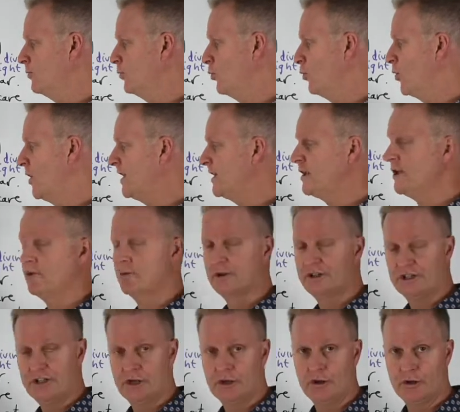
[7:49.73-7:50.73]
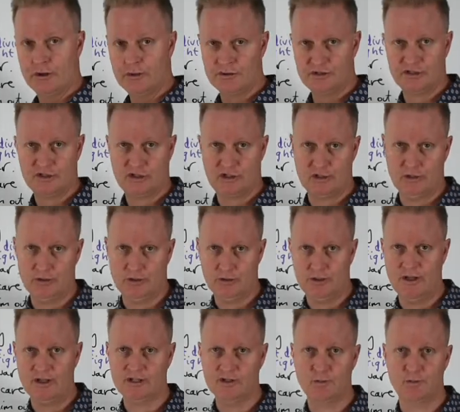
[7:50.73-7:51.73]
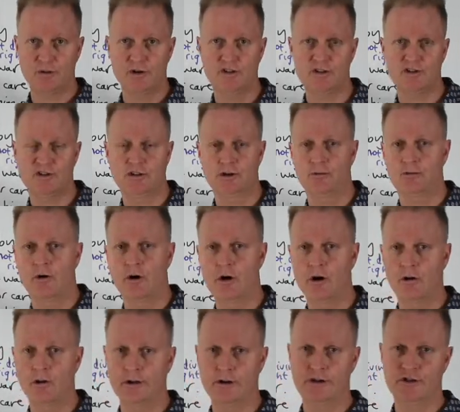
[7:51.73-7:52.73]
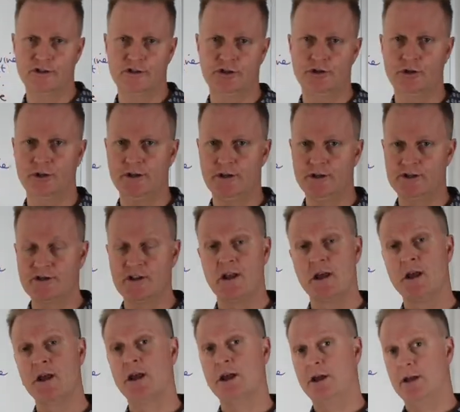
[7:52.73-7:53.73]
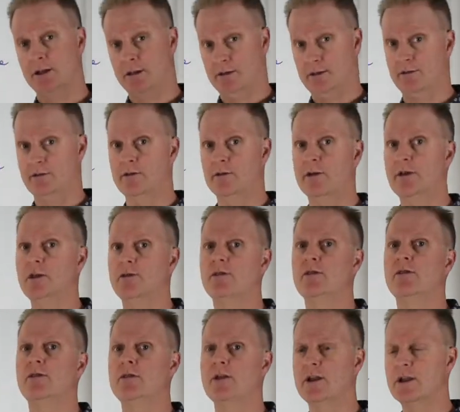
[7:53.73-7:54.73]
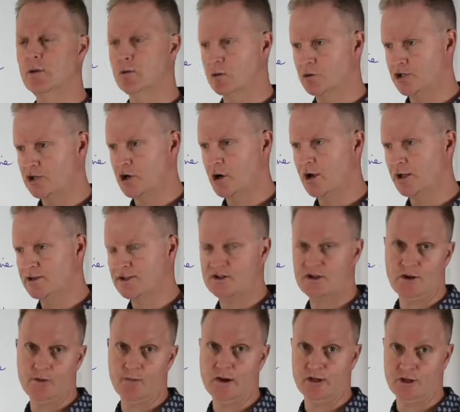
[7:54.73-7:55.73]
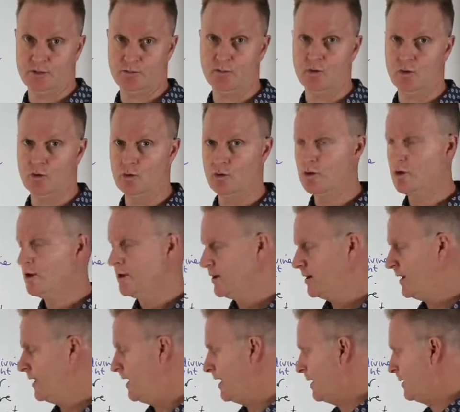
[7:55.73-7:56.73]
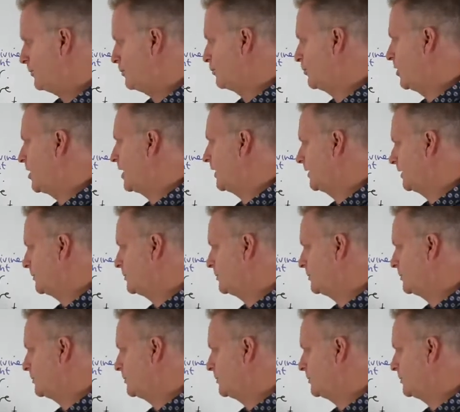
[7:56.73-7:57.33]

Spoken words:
when he returns to his princely role and his duties, he will shine so much more brightly